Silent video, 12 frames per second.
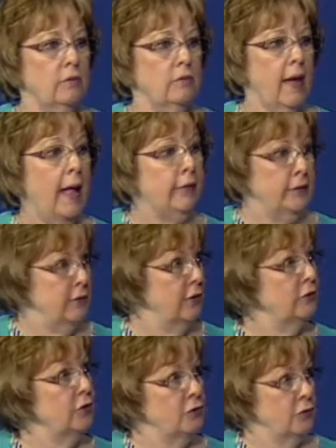
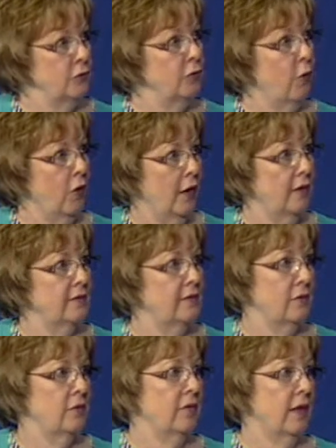volunteered to do for us
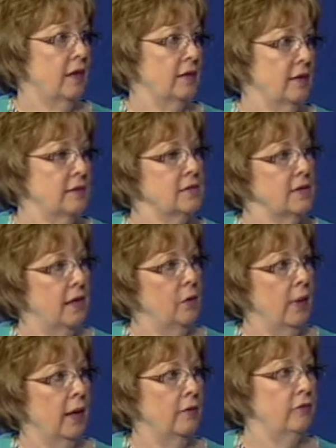so that it doesn't take
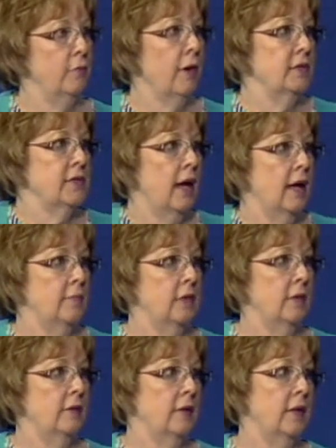away from our time
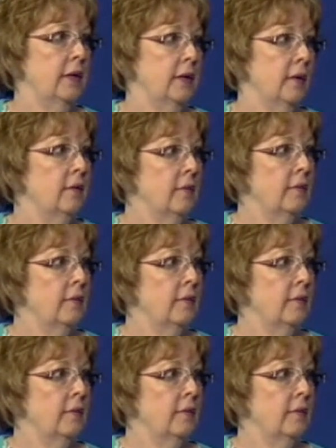in the clinic.